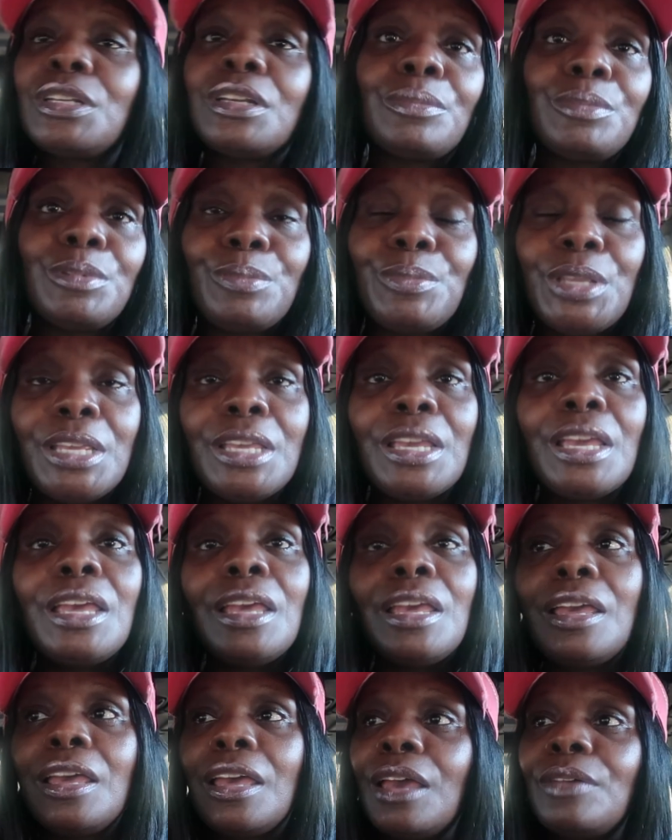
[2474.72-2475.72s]
it come to me.
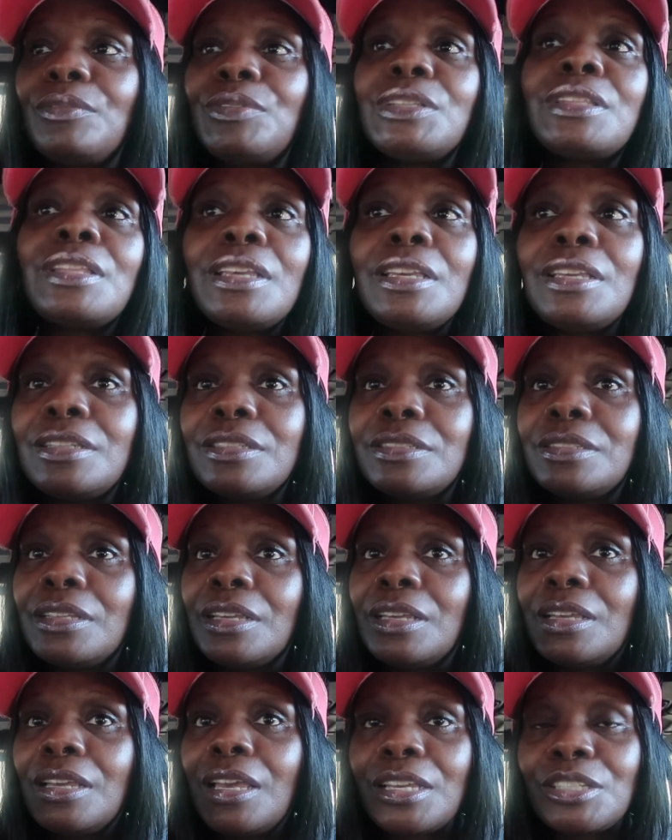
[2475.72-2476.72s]
Everything
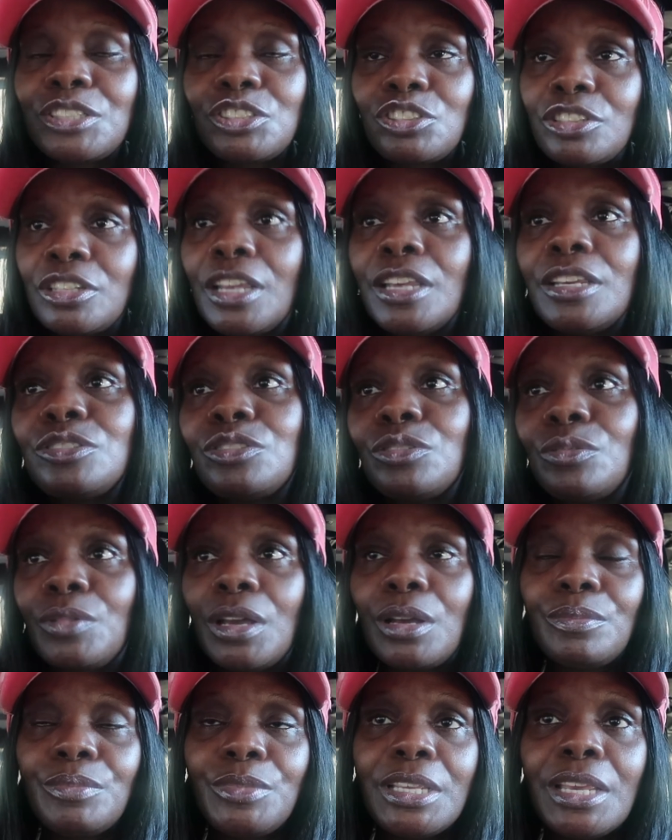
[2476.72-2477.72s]
has changed
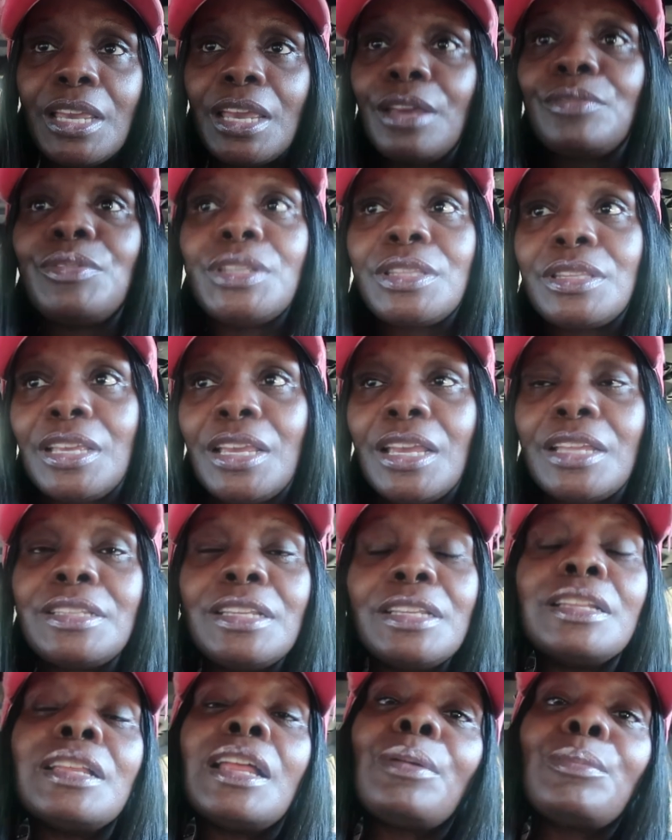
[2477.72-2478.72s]
around me, everything. And
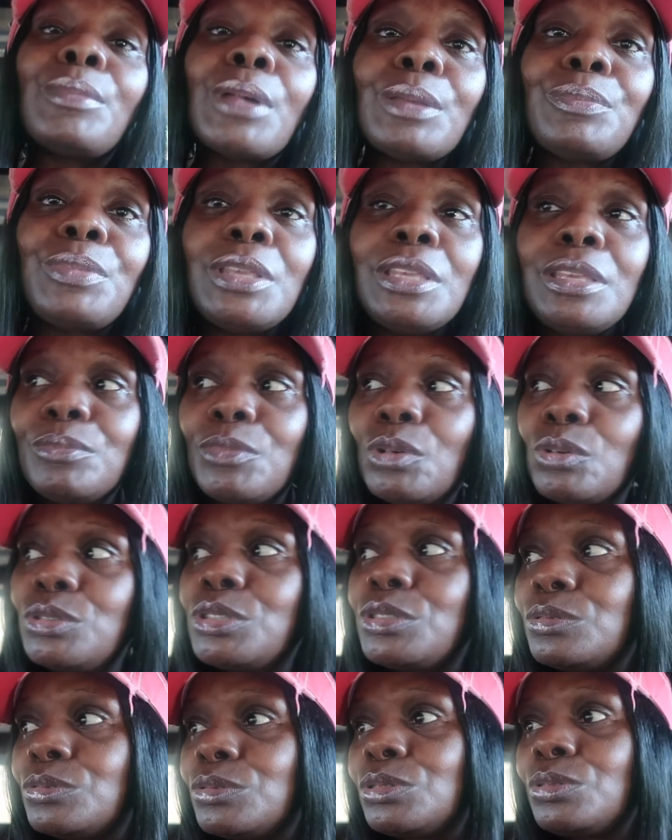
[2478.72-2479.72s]
then now I might be
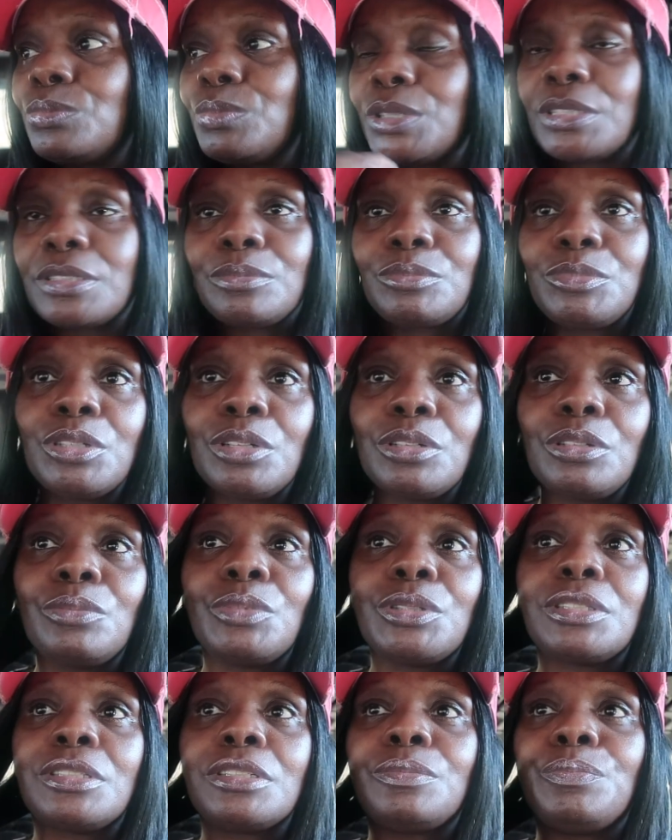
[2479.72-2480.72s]
emotional too because I'm dealing
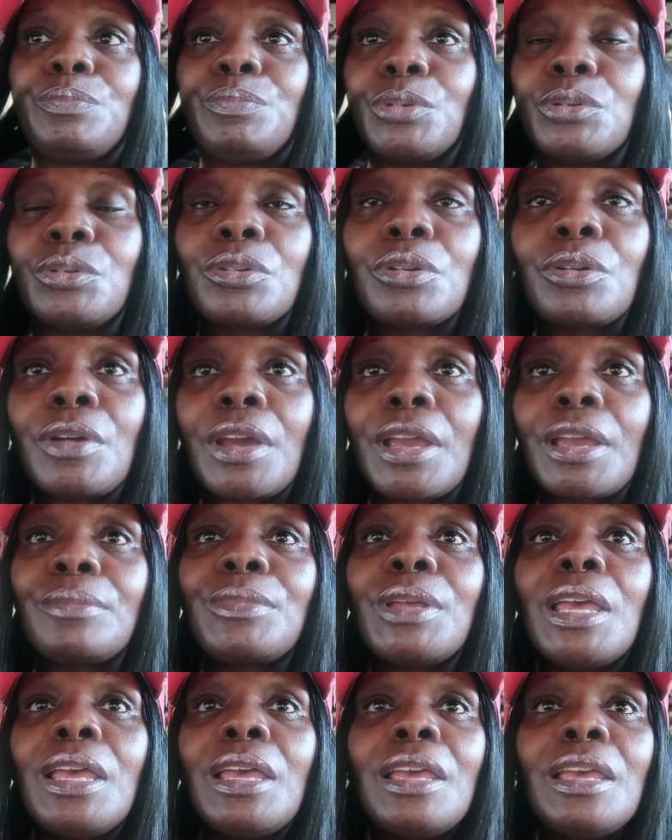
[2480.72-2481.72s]
with this bull crap
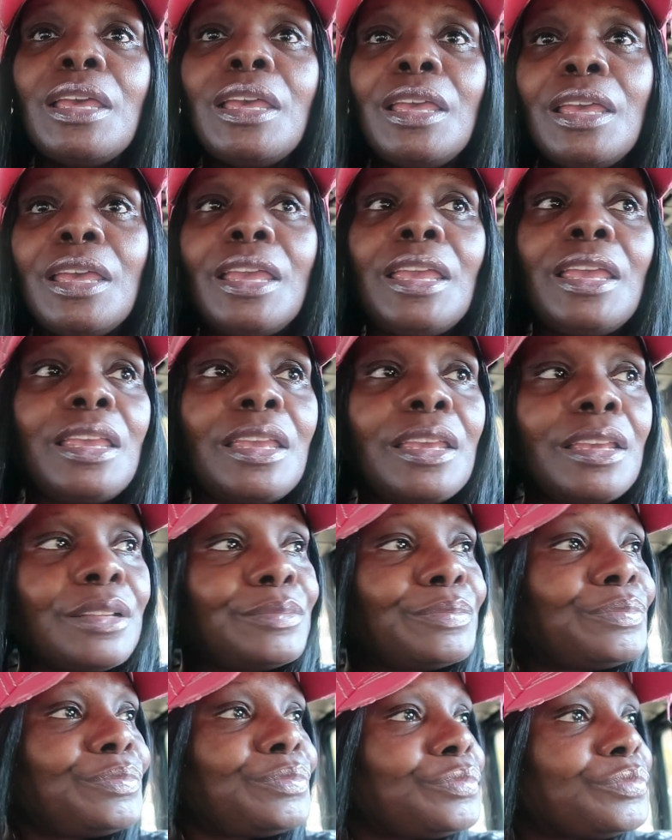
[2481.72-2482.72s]

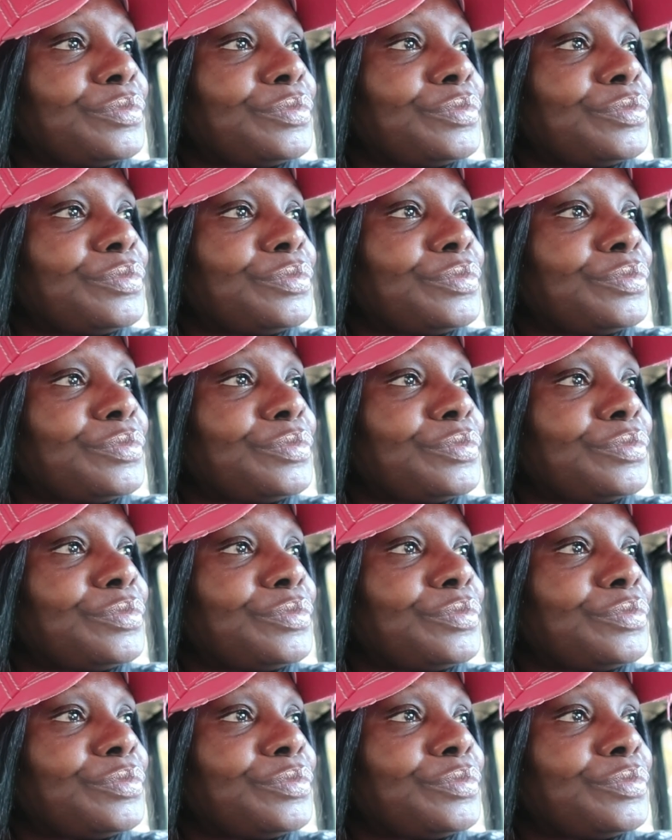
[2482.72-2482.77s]
and